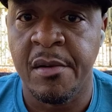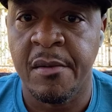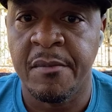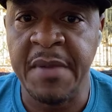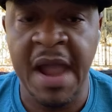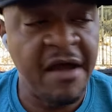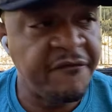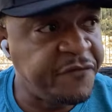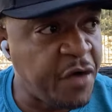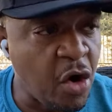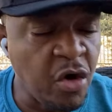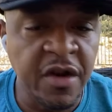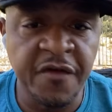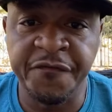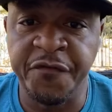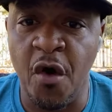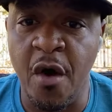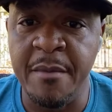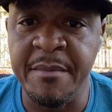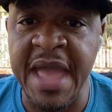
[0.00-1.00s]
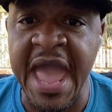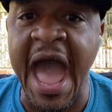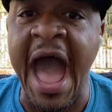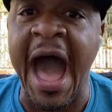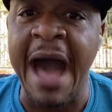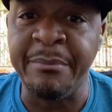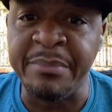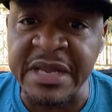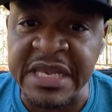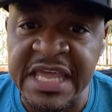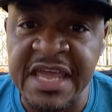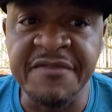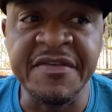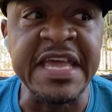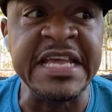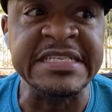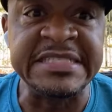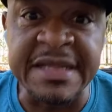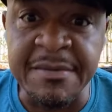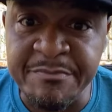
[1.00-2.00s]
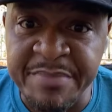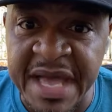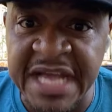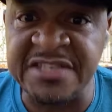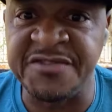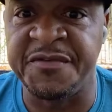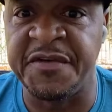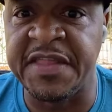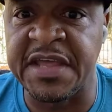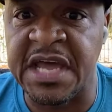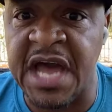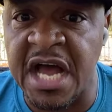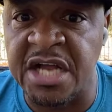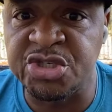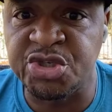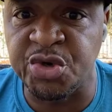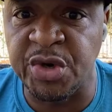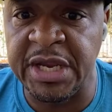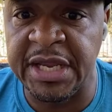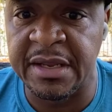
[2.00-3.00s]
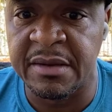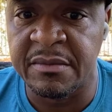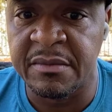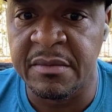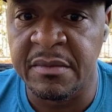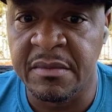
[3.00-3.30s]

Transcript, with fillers: Man, I voted for him, man. I believe he's the best for the country.